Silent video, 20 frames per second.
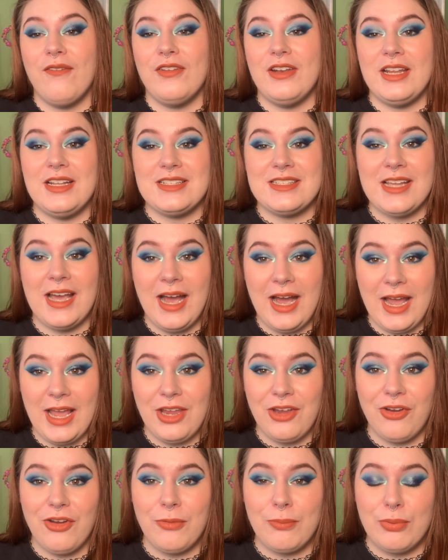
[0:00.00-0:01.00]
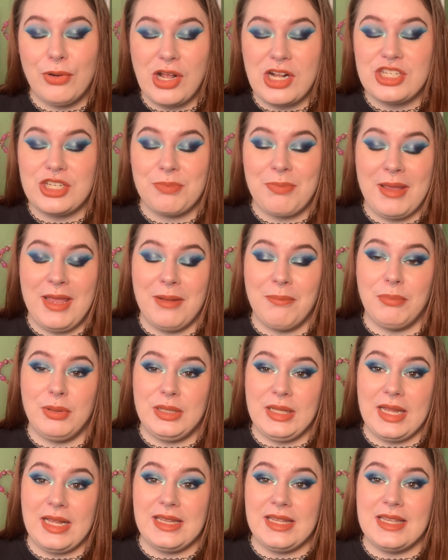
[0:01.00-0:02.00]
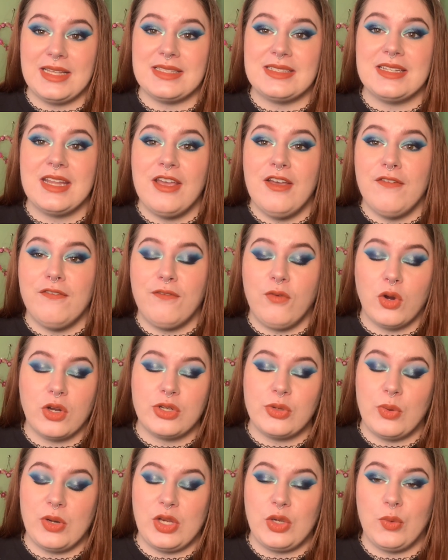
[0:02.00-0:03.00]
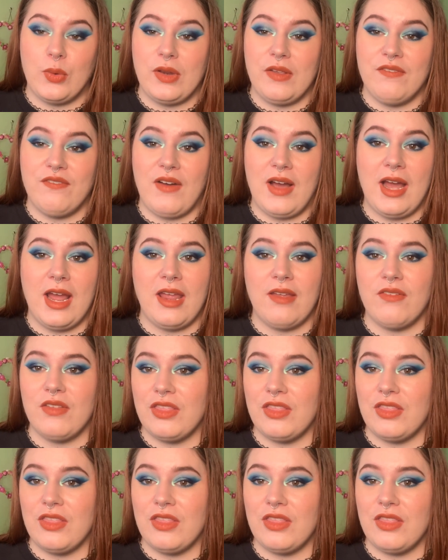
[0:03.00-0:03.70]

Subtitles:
an entire Project Pan playlist for 2025.